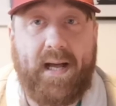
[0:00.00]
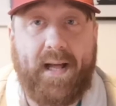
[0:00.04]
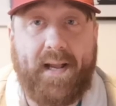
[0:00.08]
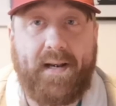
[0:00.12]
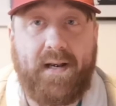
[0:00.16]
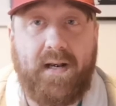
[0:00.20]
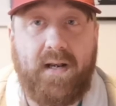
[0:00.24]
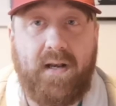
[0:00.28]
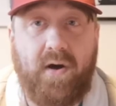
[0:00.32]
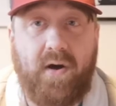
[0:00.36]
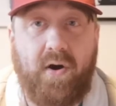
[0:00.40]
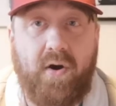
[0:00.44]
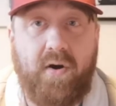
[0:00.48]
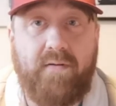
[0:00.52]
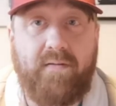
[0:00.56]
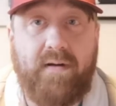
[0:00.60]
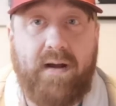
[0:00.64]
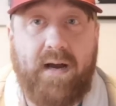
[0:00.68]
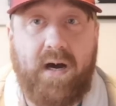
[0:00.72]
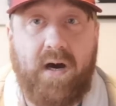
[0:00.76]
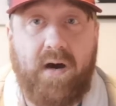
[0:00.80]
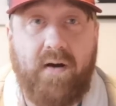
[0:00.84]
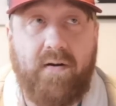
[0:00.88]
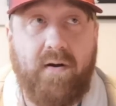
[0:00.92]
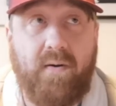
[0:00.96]
and
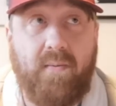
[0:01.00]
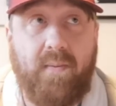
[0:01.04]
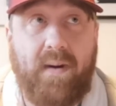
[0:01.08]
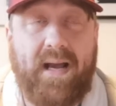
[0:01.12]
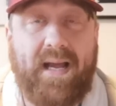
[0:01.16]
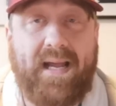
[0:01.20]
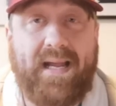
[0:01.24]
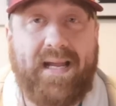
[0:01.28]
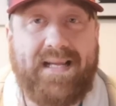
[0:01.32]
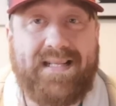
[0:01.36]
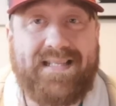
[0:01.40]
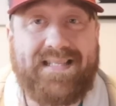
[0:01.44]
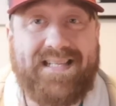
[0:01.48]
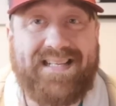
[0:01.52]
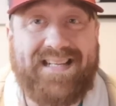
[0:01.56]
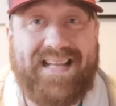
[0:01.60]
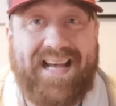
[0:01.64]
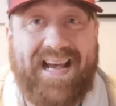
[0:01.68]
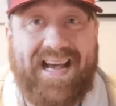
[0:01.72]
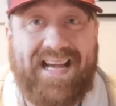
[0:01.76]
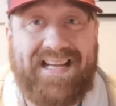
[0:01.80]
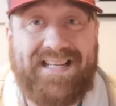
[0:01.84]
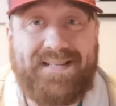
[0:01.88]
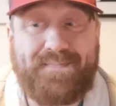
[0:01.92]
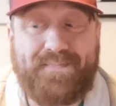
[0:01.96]
Lyra are away
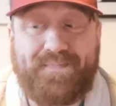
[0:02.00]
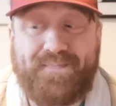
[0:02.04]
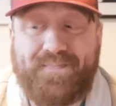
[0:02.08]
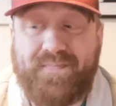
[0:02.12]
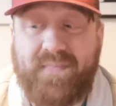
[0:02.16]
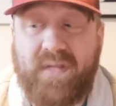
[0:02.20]
today.